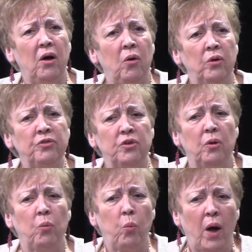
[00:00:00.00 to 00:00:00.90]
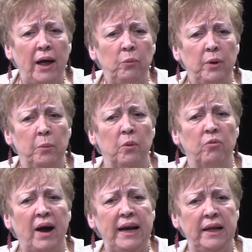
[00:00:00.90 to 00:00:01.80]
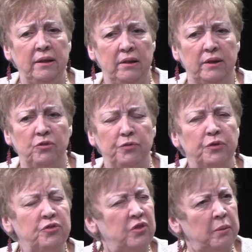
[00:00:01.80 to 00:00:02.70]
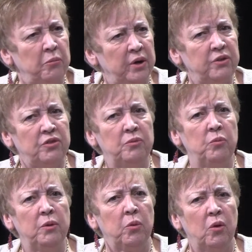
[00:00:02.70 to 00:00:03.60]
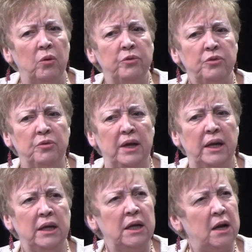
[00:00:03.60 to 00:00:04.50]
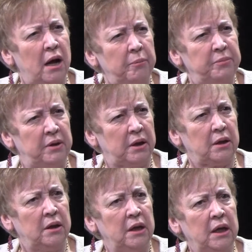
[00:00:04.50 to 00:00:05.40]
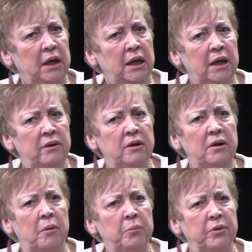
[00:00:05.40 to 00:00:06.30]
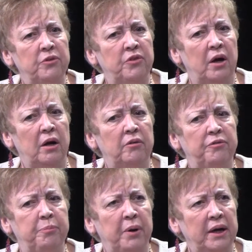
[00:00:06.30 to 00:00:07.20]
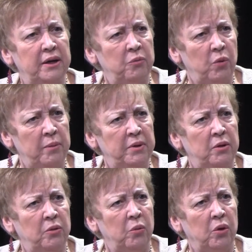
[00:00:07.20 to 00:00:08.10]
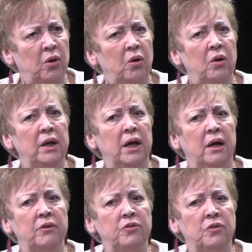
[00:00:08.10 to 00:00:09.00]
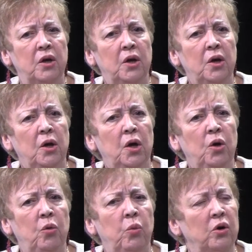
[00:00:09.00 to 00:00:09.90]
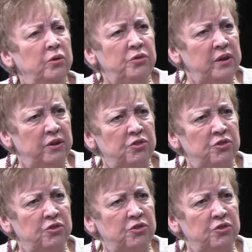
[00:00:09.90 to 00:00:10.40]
also, while we were writing this, for some reason, we were also getting an uptick in the numbers of pregnant women who were calling us who were losing their